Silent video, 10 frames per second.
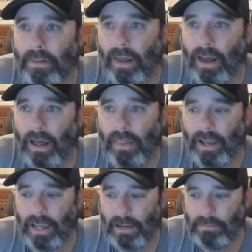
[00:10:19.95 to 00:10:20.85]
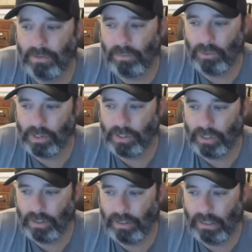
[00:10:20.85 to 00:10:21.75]
That came to
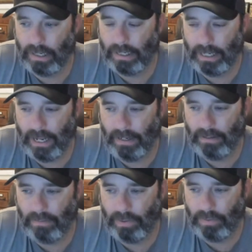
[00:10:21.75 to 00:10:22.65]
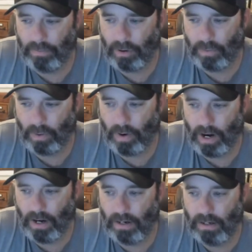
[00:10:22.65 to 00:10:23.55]
fruition in 98 with Mark
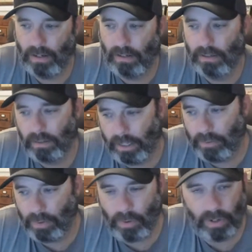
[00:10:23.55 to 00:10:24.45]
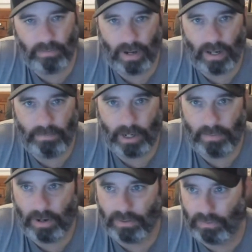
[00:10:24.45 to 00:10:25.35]
McGwire, later broken by
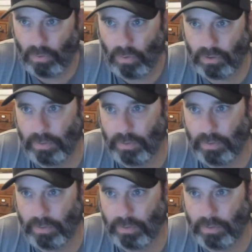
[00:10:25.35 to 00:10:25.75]
Barry Bonds, of course.